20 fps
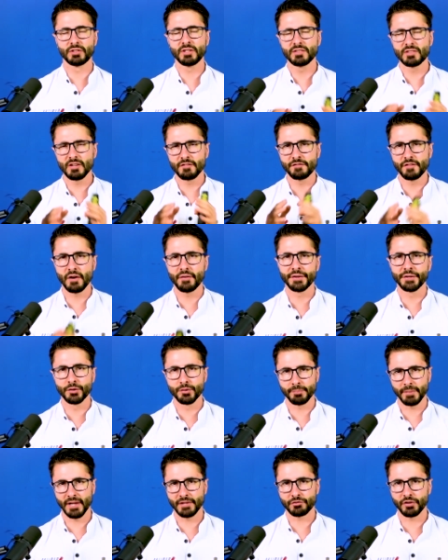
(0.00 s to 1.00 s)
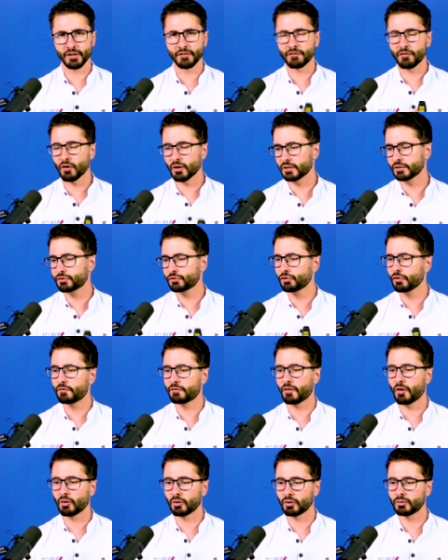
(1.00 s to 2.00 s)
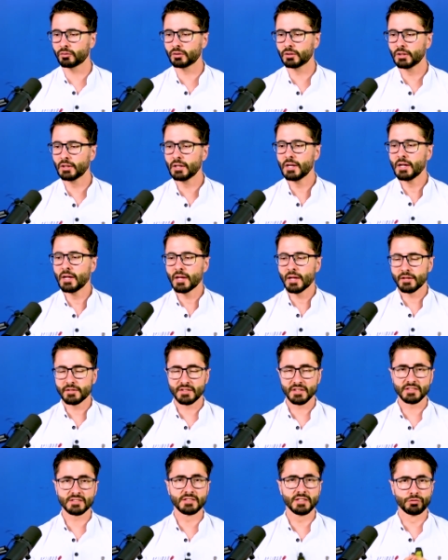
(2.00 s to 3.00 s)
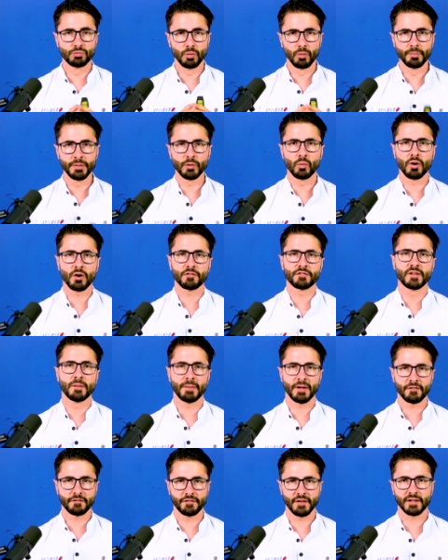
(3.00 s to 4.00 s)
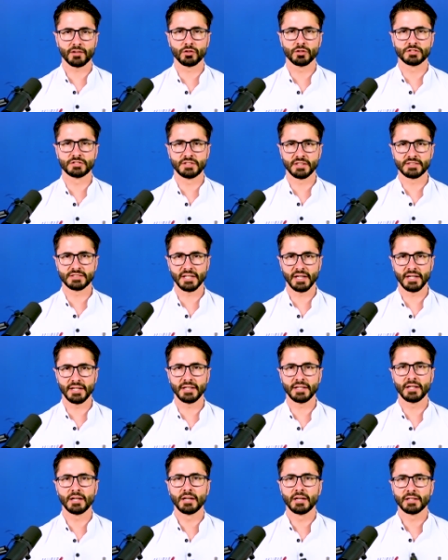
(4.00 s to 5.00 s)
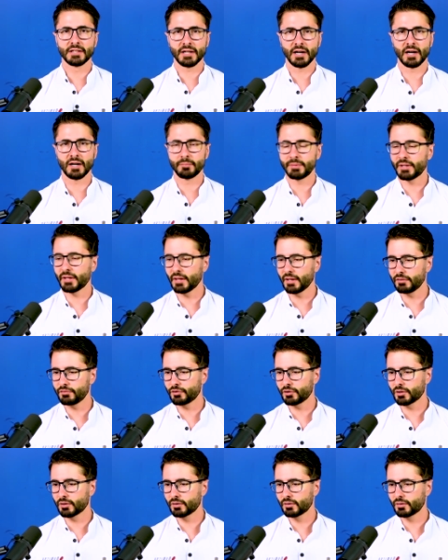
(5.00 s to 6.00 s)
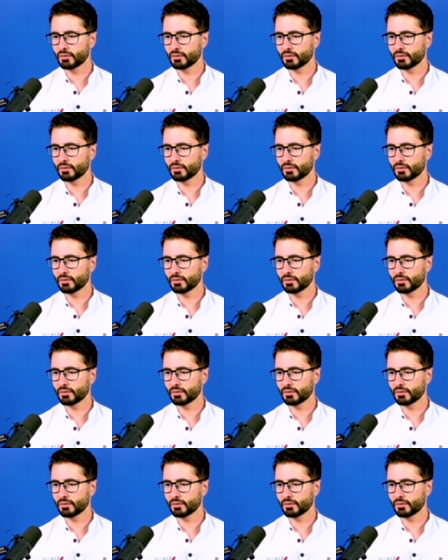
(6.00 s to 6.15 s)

This is a very good metric for us to follow, since this will be one of the main factors dictating car behavior.